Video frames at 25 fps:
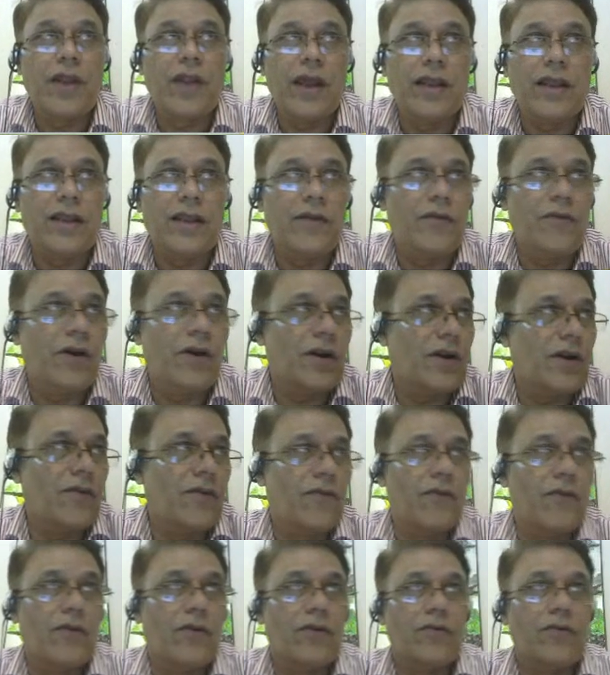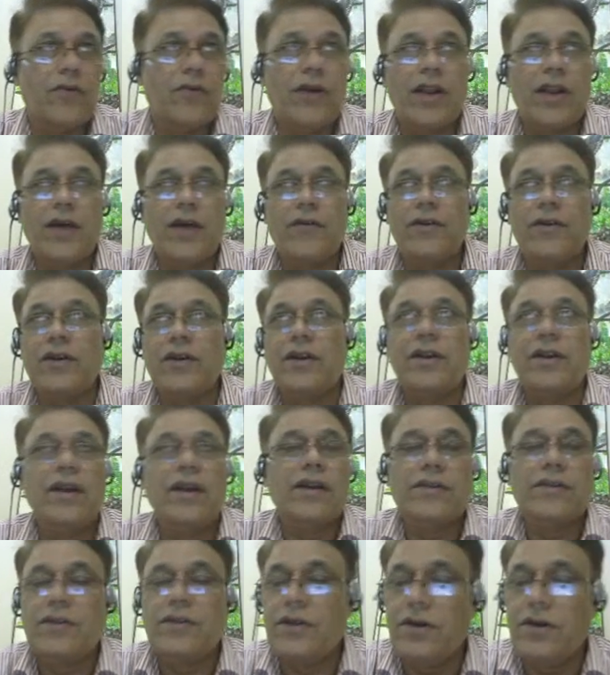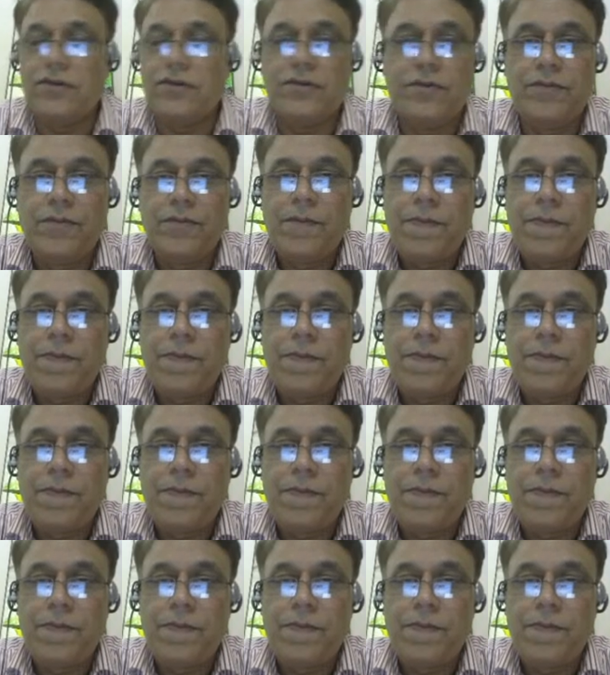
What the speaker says: like the water flows wherever it gets. No,